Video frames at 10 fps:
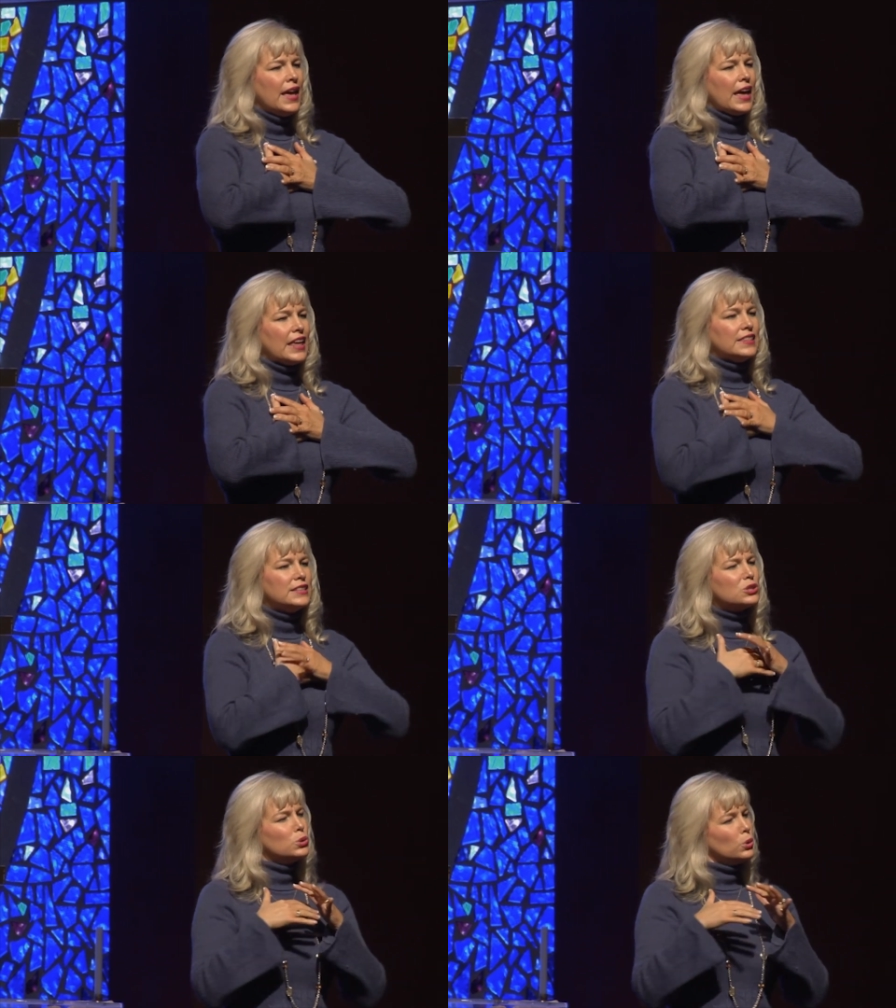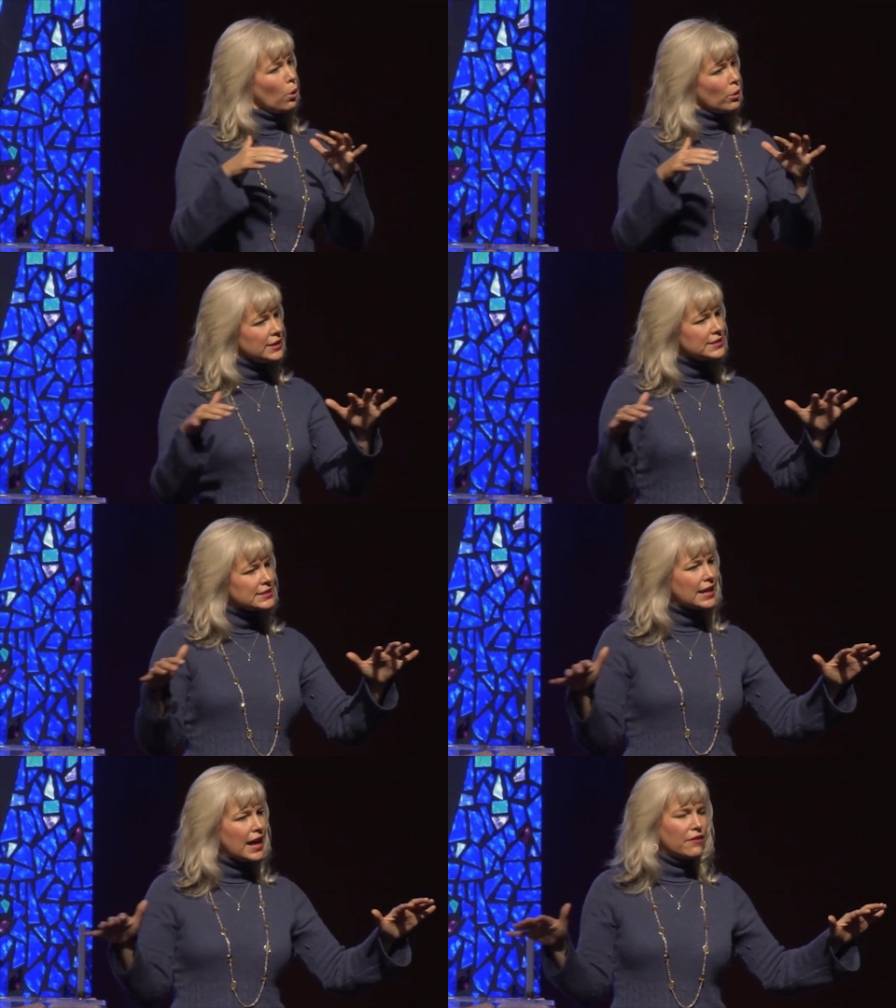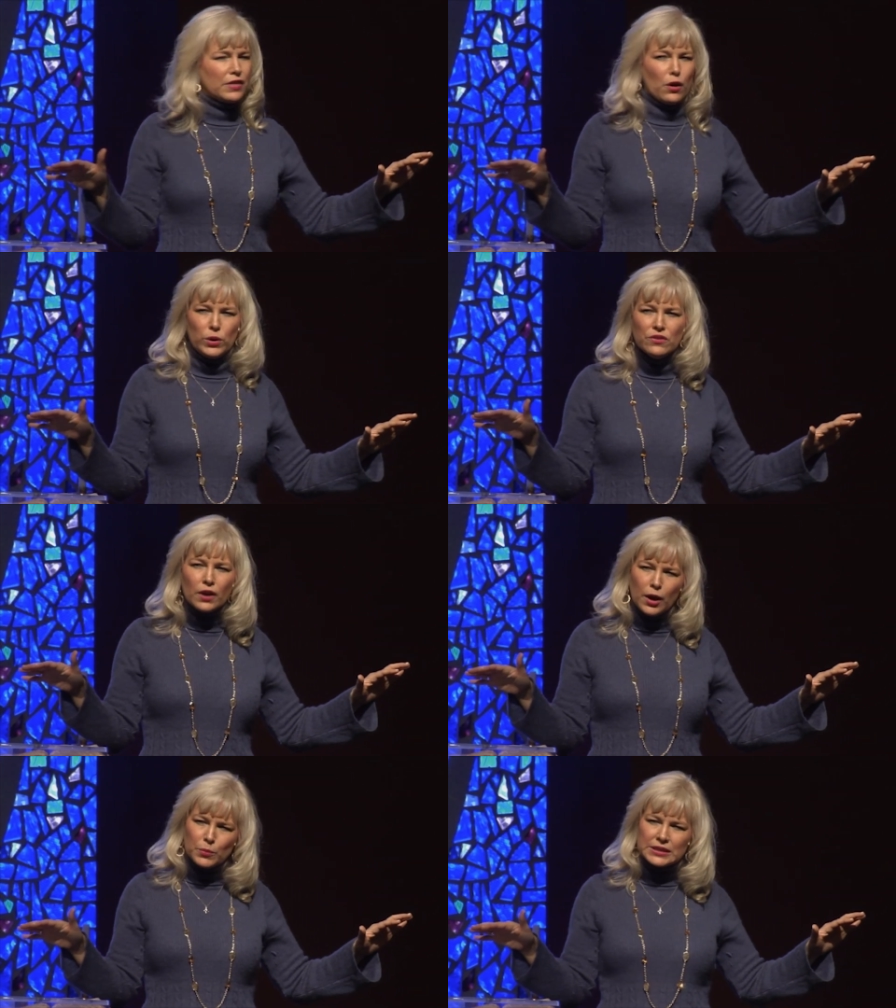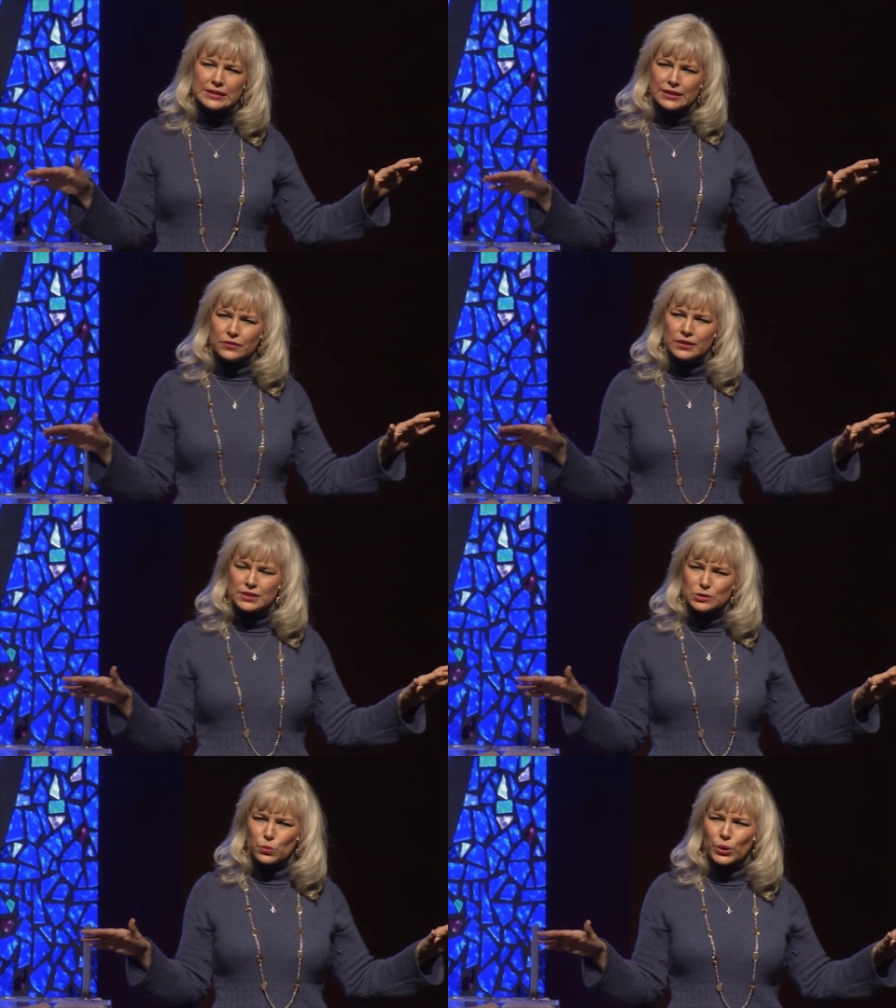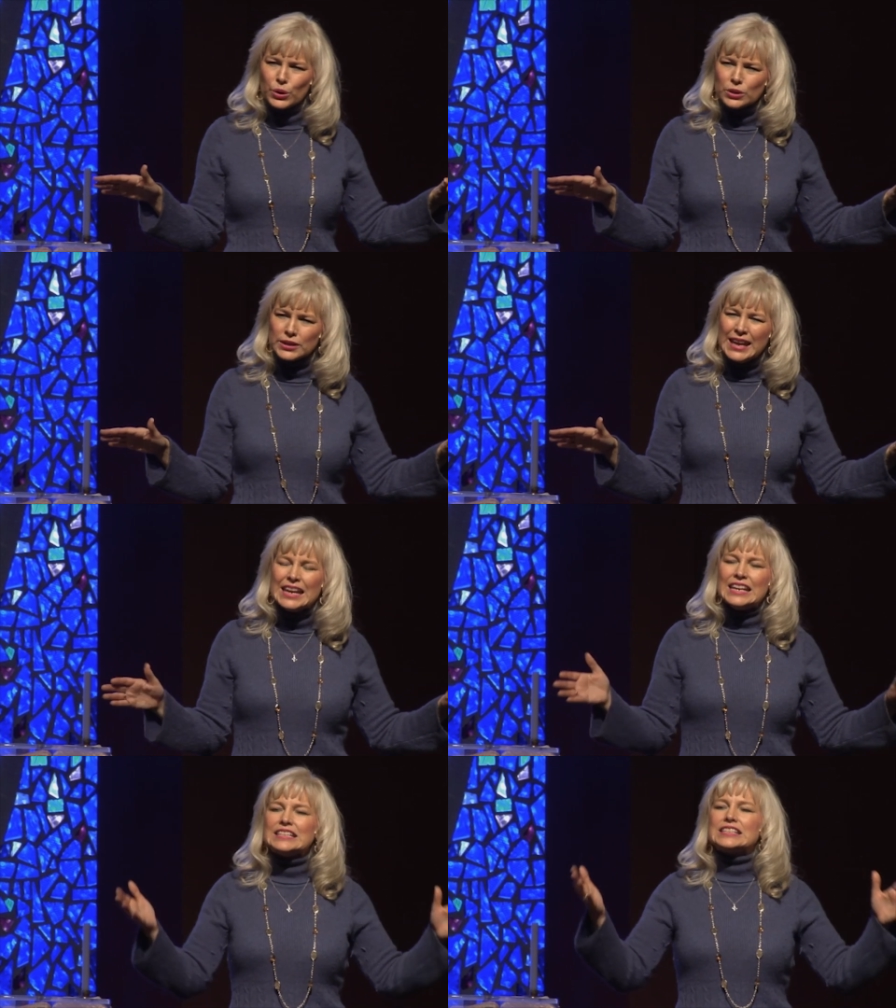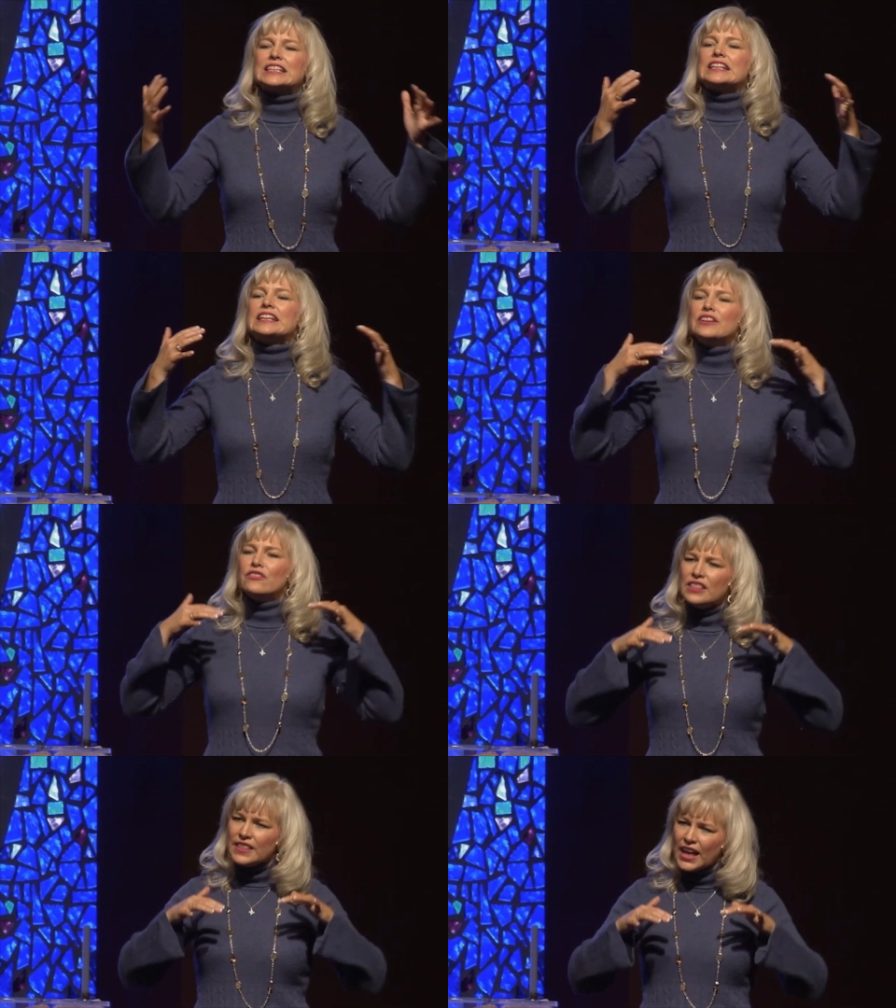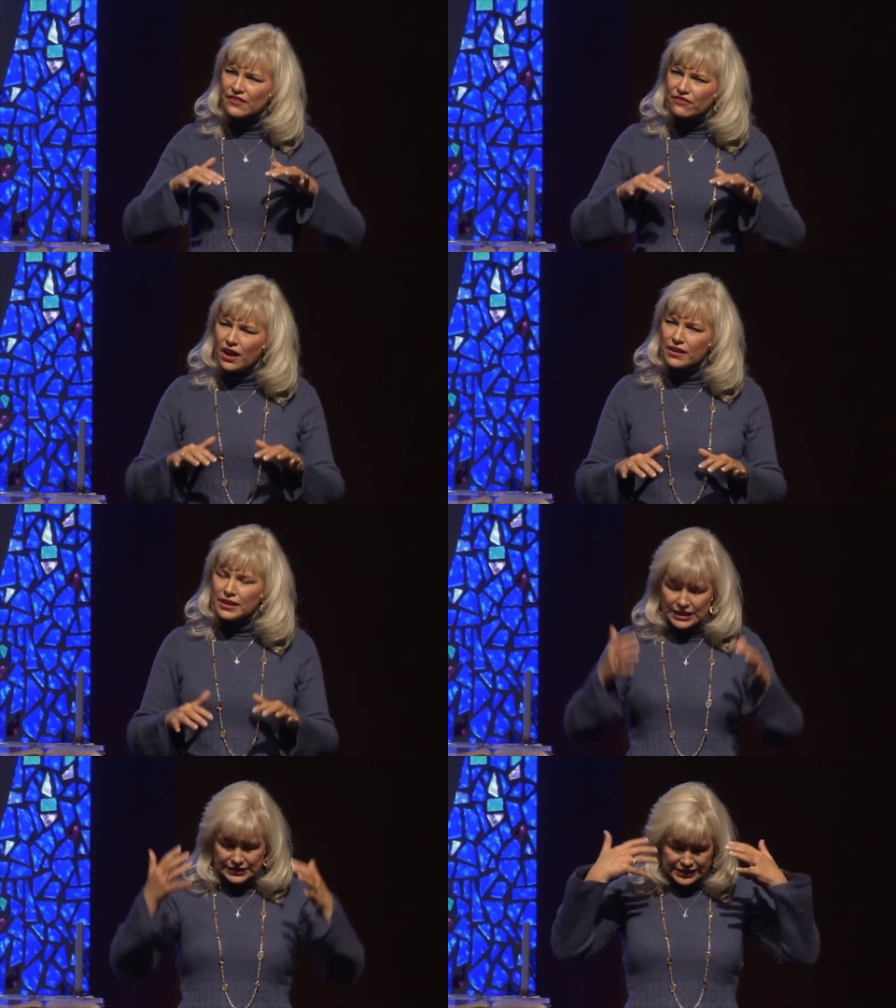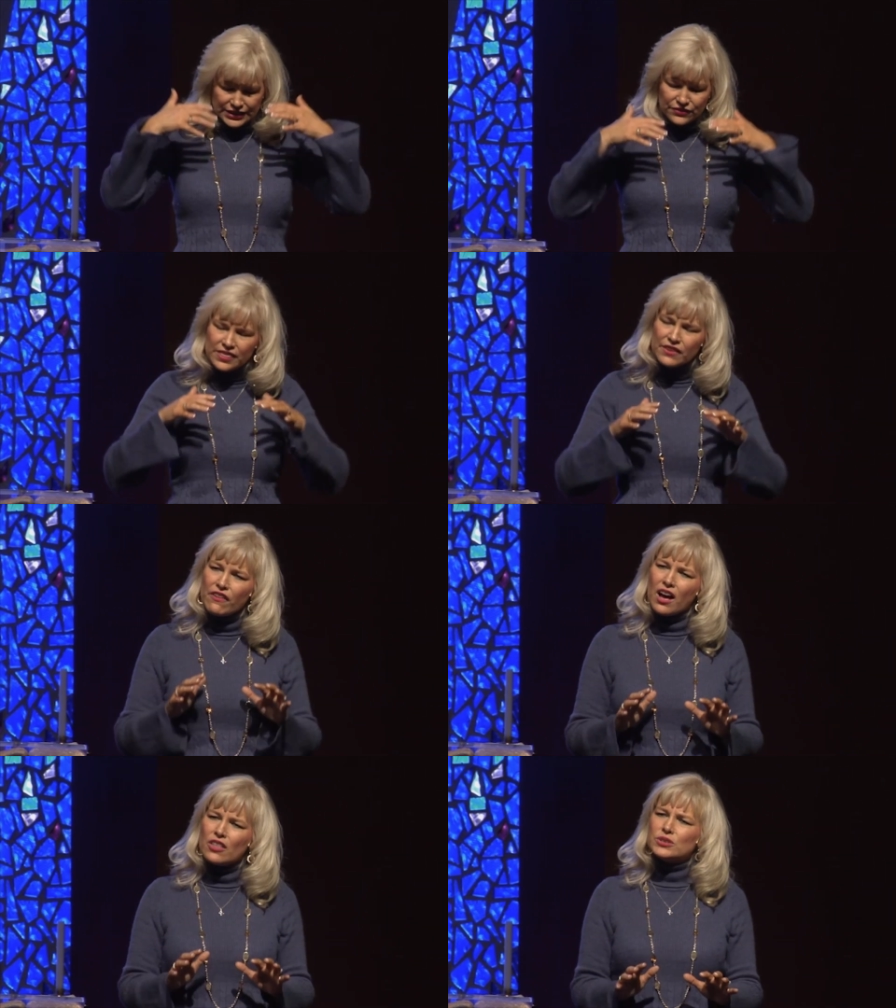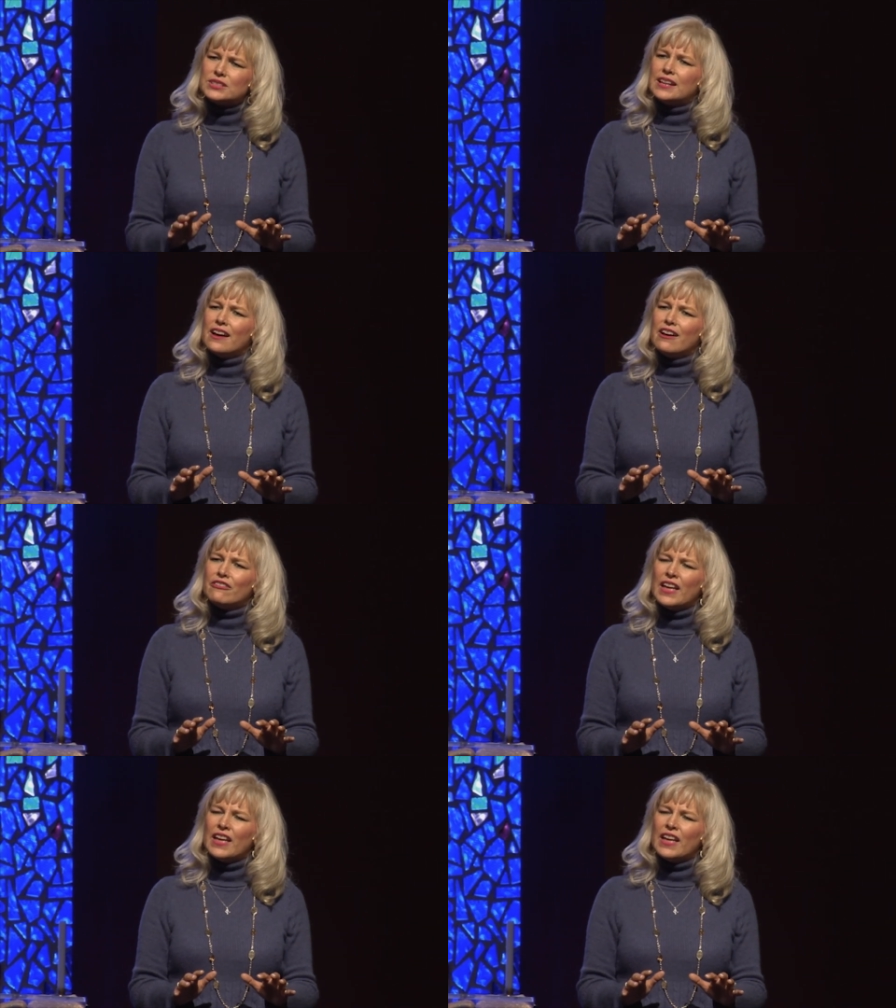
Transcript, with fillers: And this glorious life that we've come to live in this world is to live in that live in the Father's love,